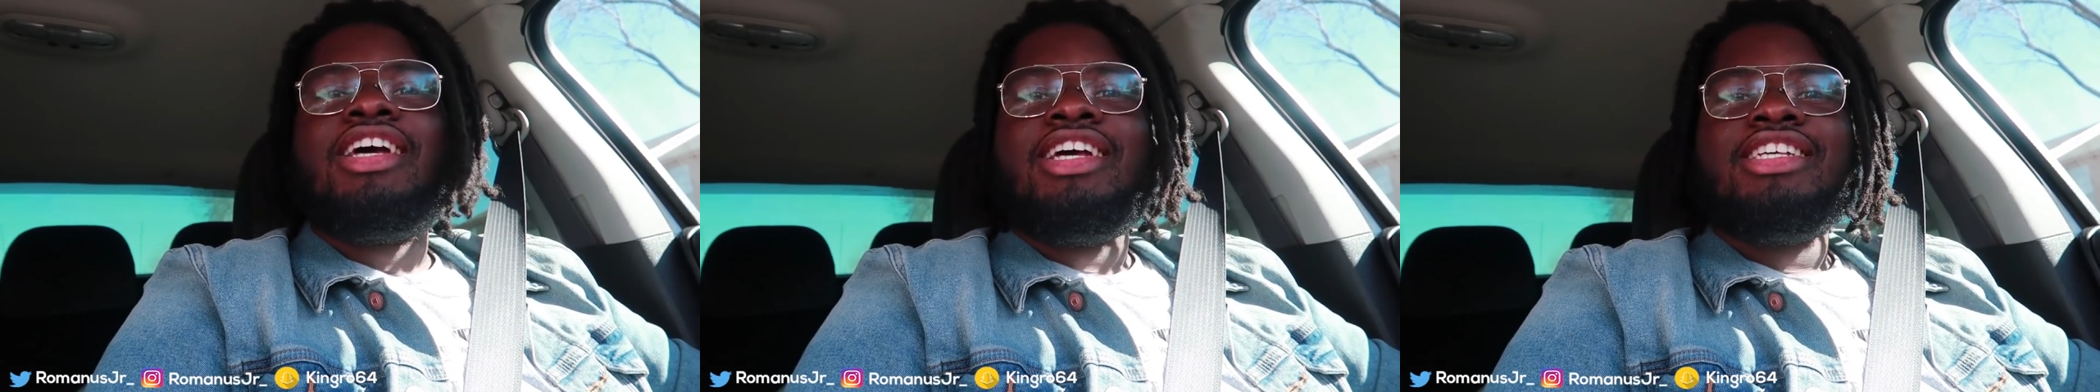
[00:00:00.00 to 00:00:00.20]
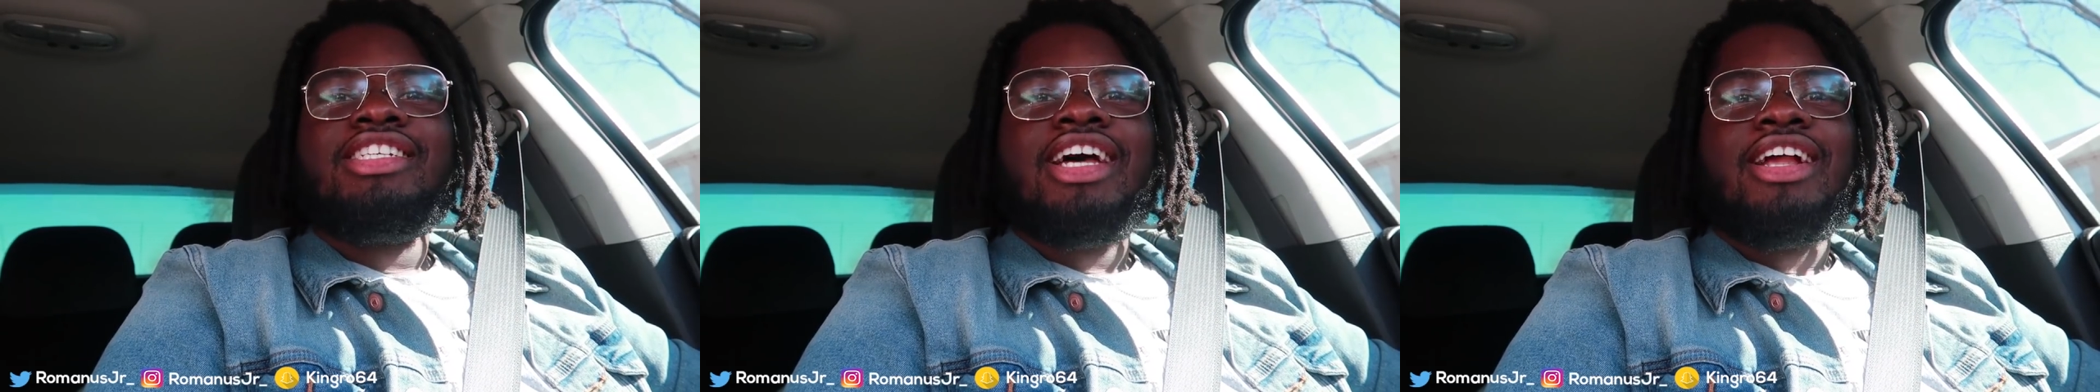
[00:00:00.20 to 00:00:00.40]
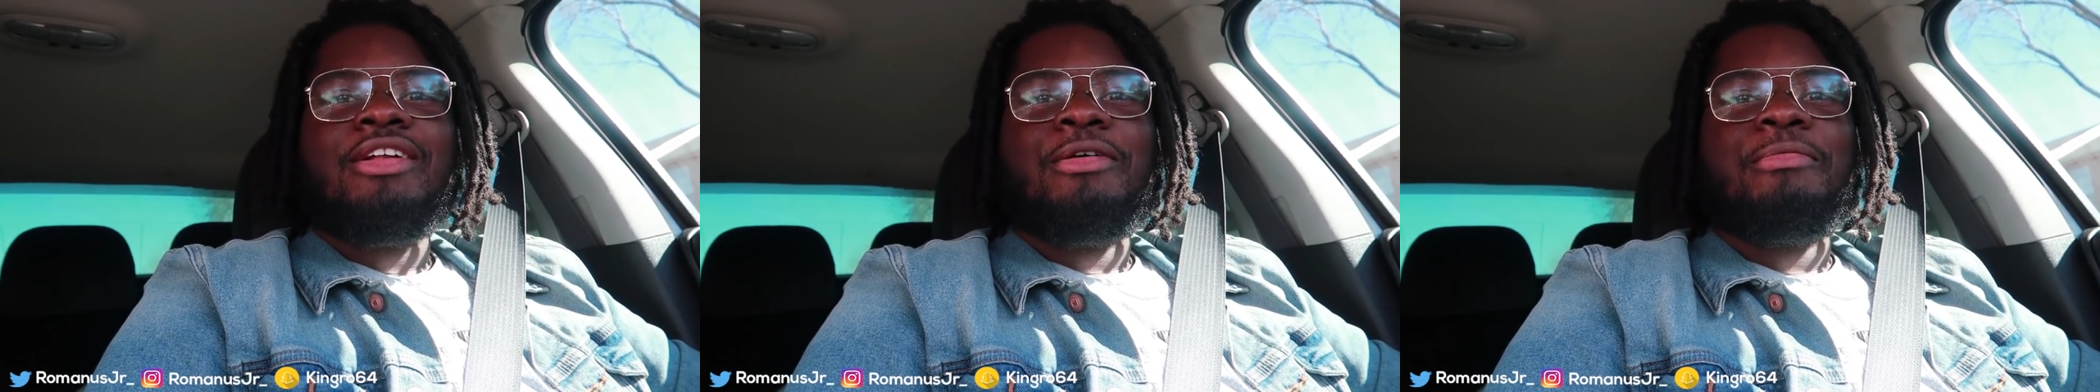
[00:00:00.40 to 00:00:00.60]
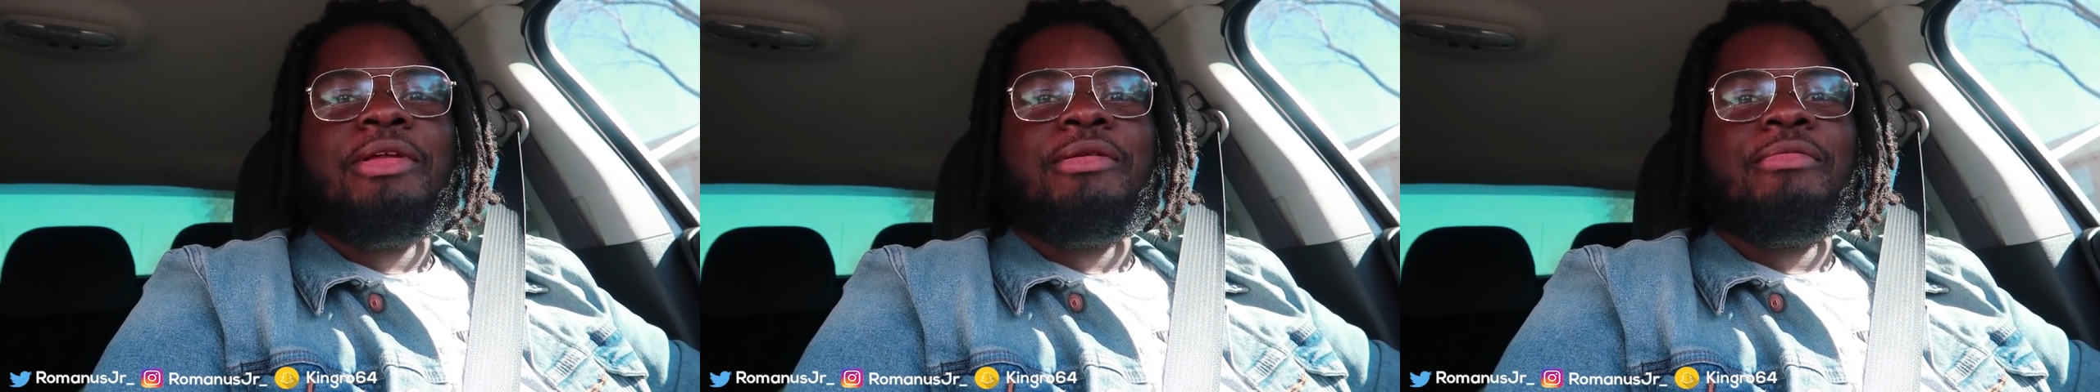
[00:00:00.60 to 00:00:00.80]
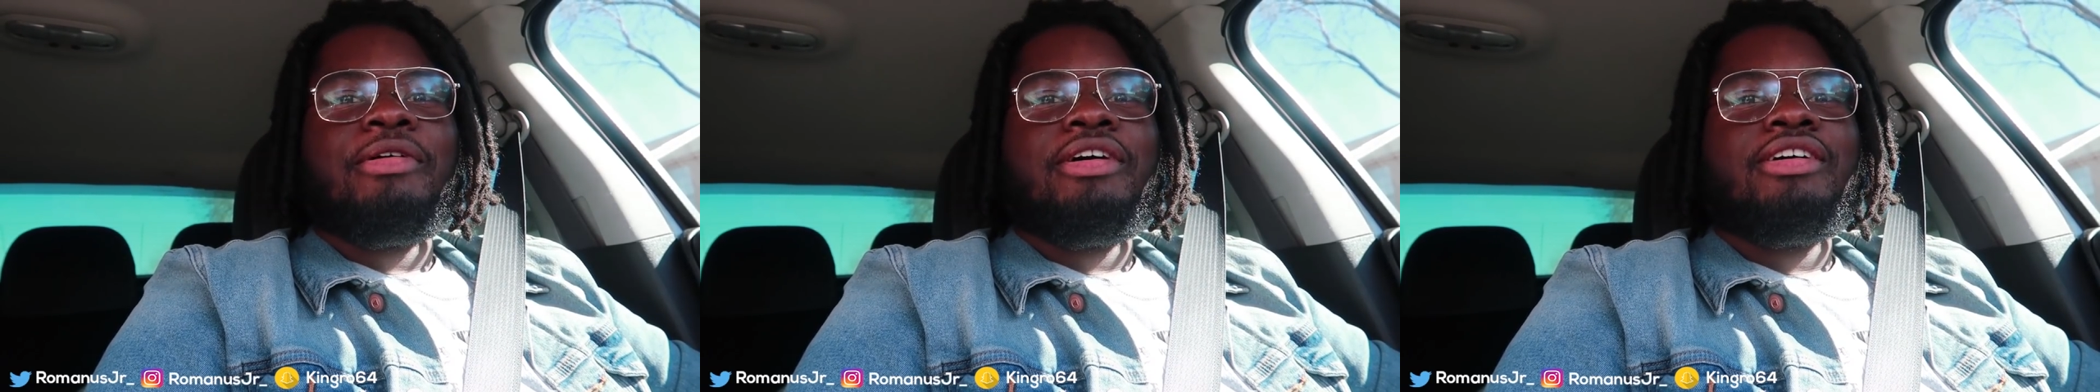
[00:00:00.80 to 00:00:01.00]
a little insight on
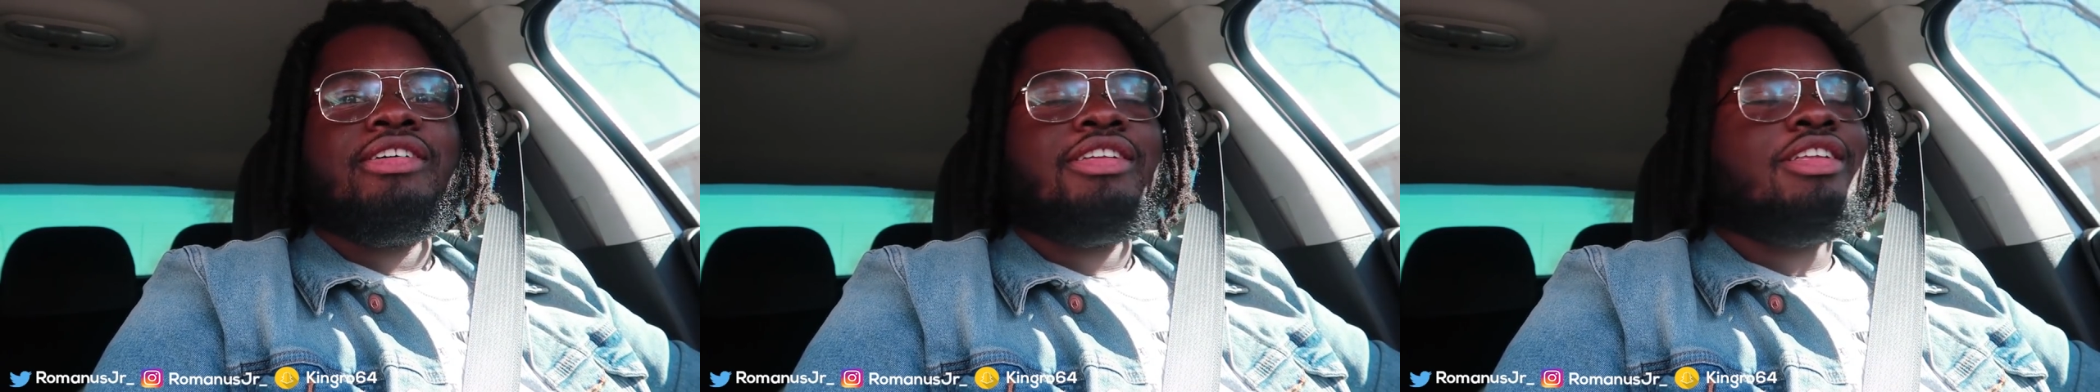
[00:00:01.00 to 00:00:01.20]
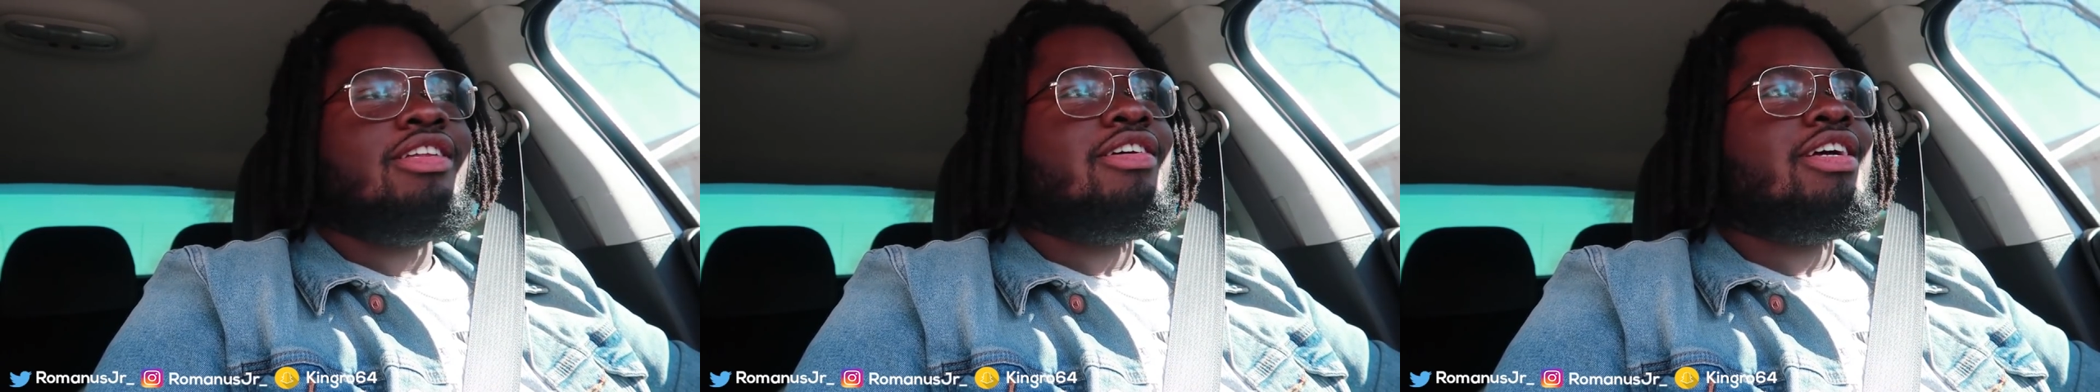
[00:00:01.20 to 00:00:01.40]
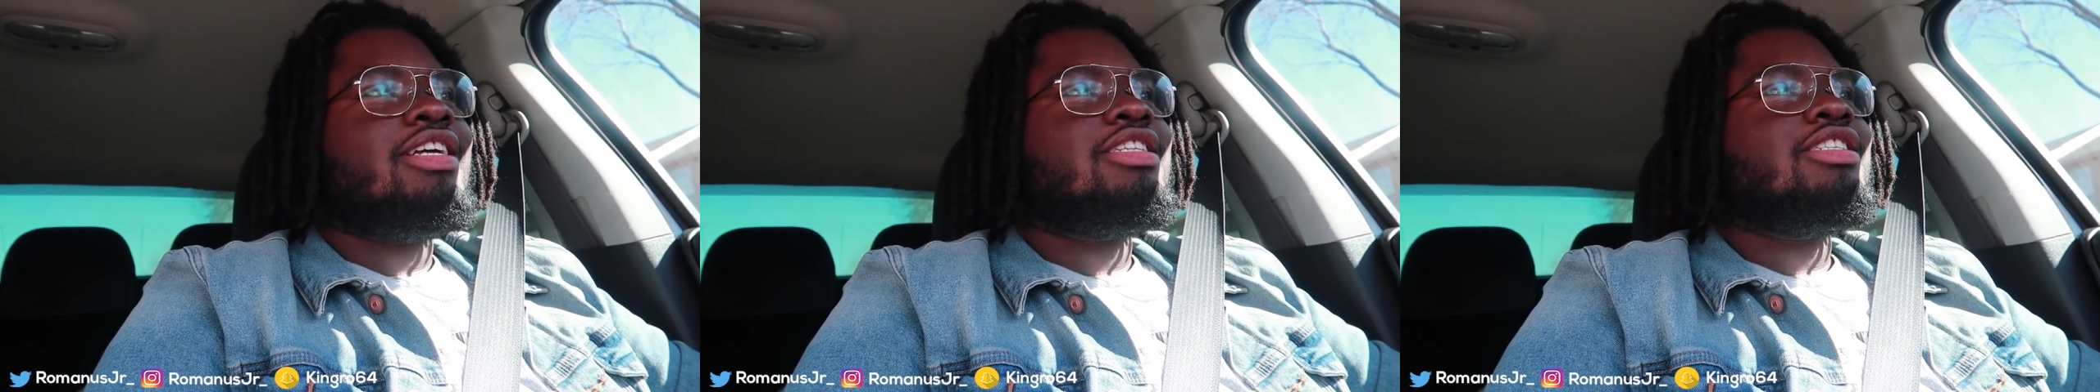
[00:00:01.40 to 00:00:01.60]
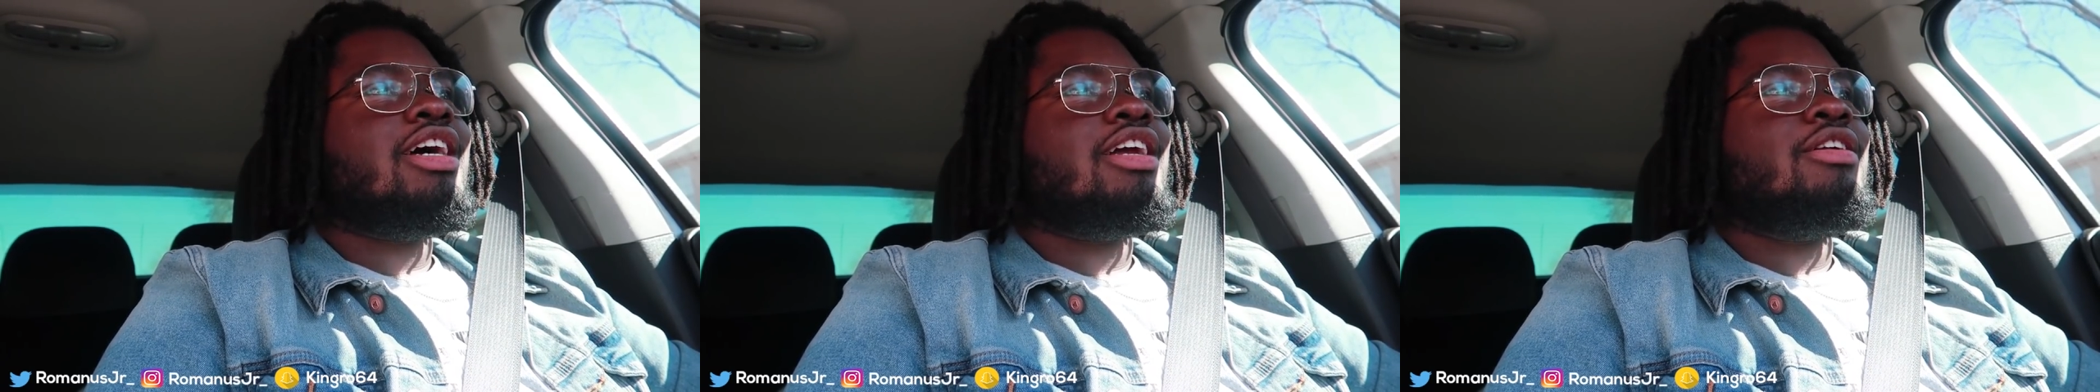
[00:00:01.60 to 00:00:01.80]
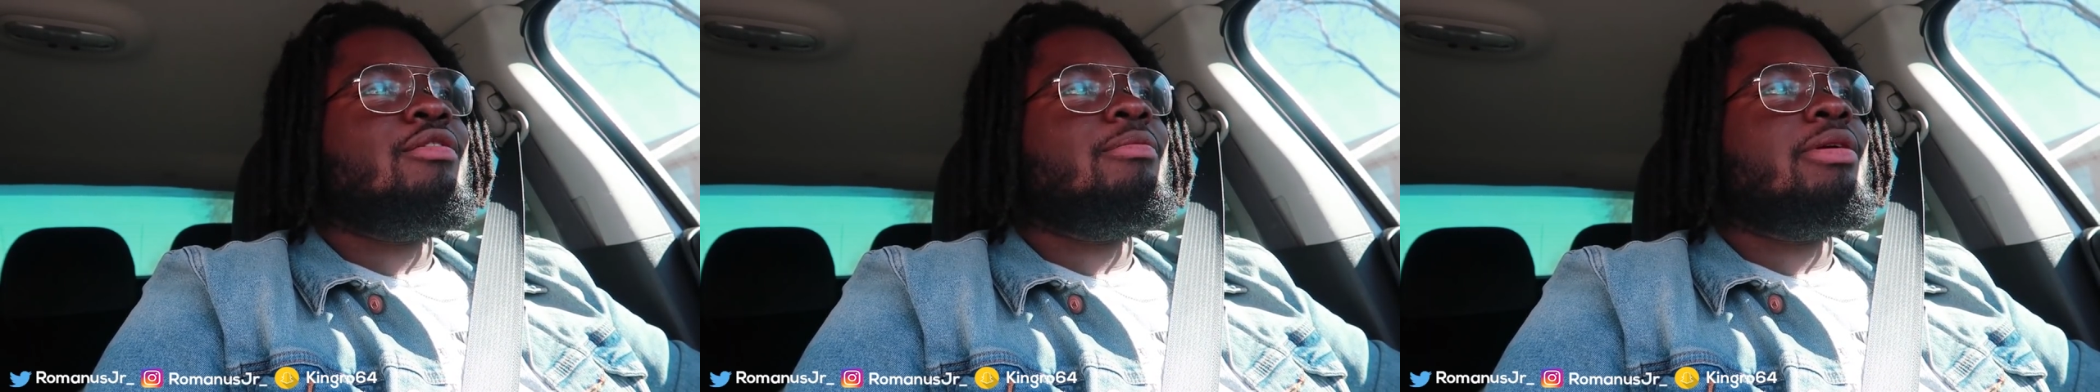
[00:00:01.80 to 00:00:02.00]
me, bro. A little
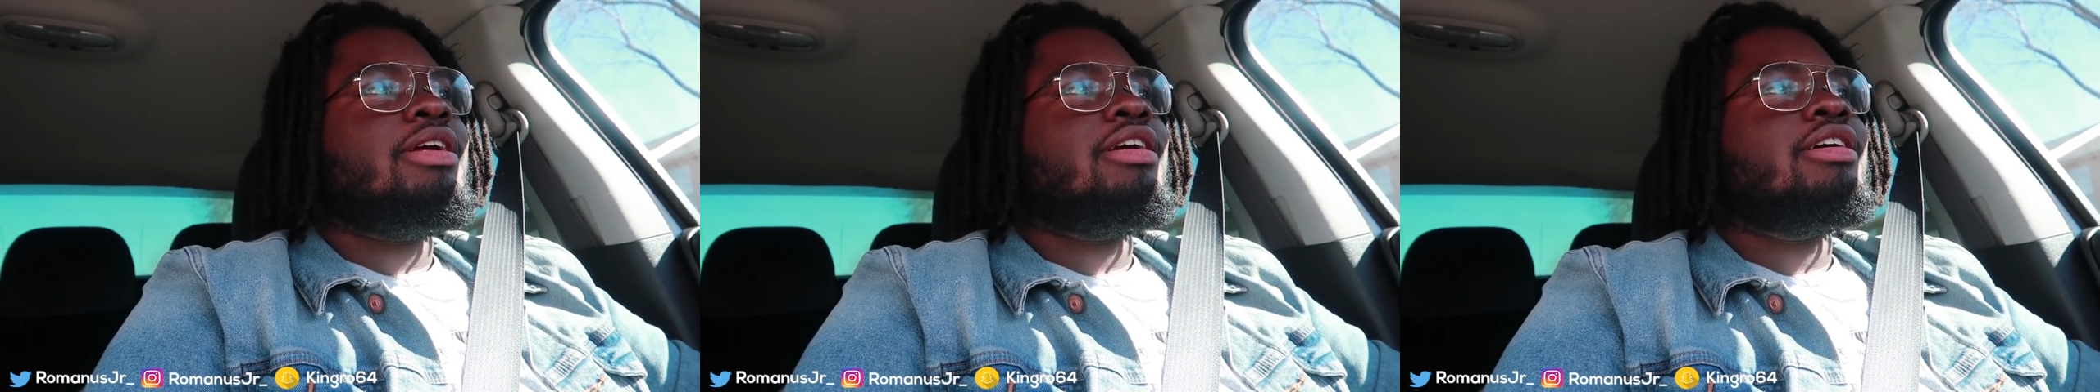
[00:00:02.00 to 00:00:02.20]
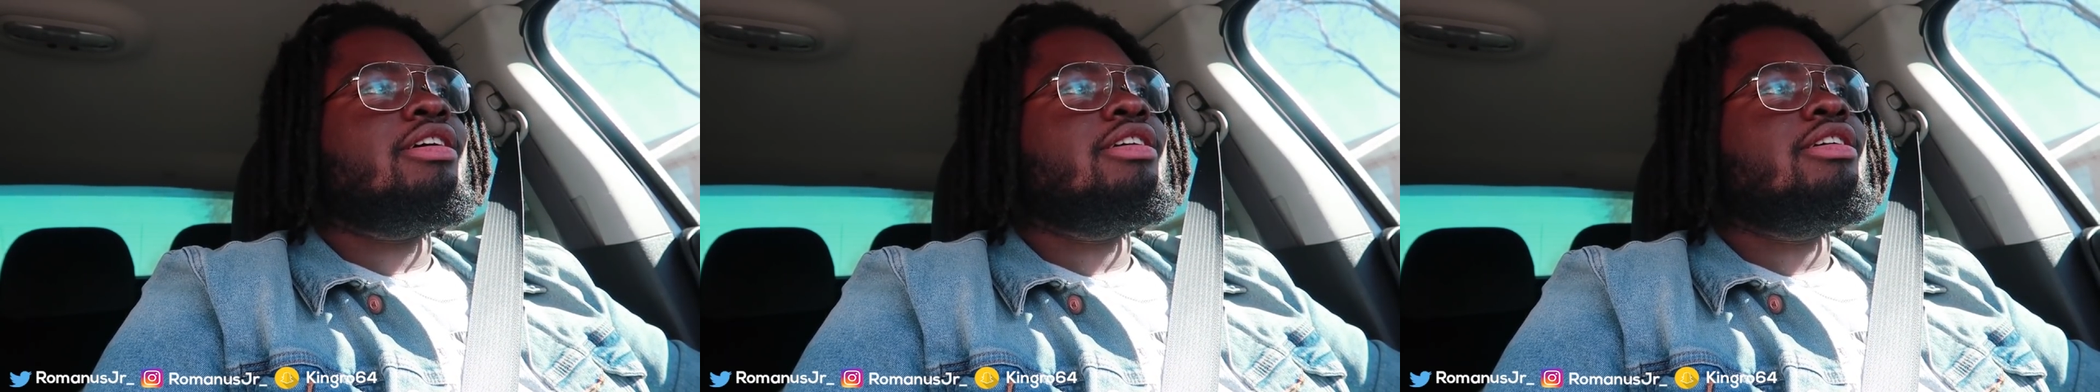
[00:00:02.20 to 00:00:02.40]
insight on me.